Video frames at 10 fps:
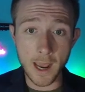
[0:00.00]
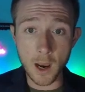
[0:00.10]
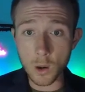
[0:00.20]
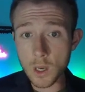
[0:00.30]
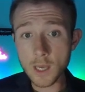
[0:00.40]

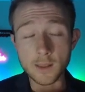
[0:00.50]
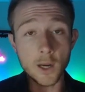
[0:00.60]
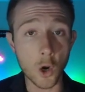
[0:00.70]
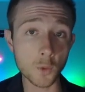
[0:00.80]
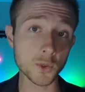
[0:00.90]
now
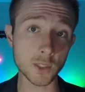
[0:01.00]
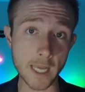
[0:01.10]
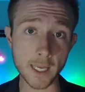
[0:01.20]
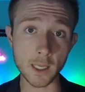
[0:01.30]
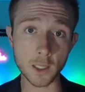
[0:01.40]
that homes are
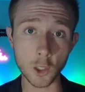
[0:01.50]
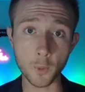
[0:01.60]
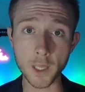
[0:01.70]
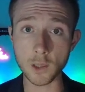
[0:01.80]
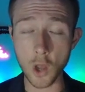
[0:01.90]
taking a
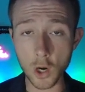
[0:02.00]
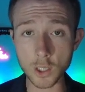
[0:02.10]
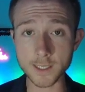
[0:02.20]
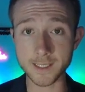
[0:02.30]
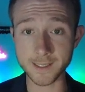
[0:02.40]
little bit
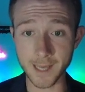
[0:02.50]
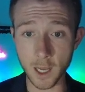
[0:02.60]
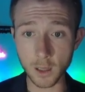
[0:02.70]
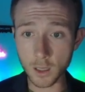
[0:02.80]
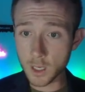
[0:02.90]
longer to
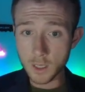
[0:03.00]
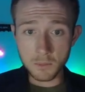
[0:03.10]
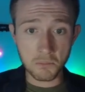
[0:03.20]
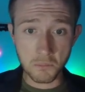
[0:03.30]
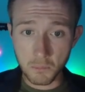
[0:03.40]
sell.
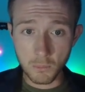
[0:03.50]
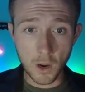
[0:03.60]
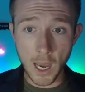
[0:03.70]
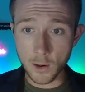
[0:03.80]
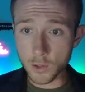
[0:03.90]

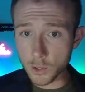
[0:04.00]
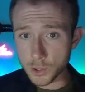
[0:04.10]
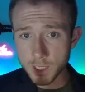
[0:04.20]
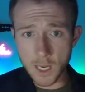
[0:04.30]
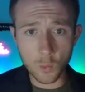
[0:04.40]
I don't
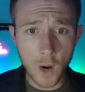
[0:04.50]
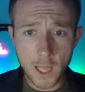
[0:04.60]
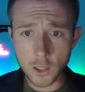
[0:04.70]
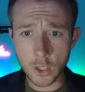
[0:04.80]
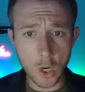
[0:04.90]
understand
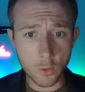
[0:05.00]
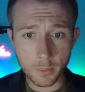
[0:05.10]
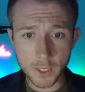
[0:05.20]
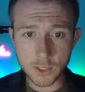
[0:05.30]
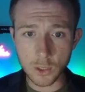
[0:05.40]
why Lennar
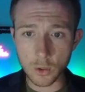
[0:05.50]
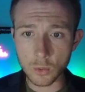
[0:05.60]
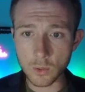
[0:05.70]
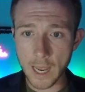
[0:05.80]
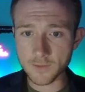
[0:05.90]
would
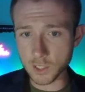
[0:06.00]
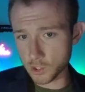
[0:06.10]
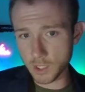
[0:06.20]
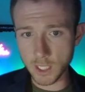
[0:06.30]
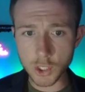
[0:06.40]
have
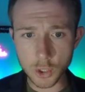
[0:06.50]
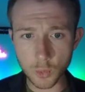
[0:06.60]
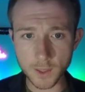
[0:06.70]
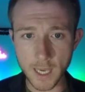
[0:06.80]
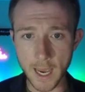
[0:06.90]
such an
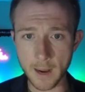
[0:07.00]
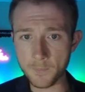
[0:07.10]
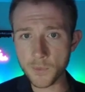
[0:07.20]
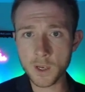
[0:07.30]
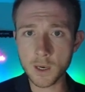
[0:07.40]
issue with that.
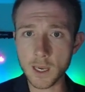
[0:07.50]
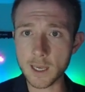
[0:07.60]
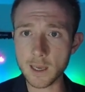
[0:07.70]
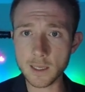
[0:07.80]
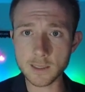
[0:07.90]

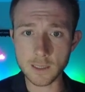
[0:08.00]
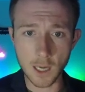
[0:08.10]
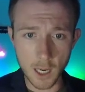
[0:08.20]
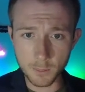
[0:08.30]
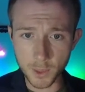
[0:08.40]
That's
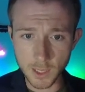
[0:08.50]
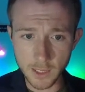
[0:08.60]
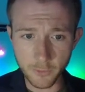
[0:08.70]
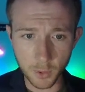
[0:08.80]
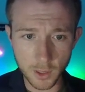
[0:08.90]

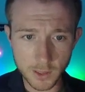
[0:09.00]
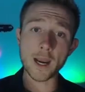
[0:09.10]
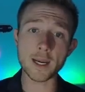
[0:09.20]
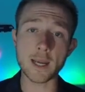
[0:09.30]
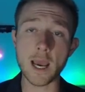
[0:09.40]
unbelievable.
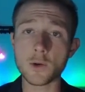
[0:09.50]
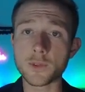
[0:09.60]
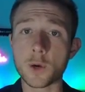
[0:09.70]
Right now,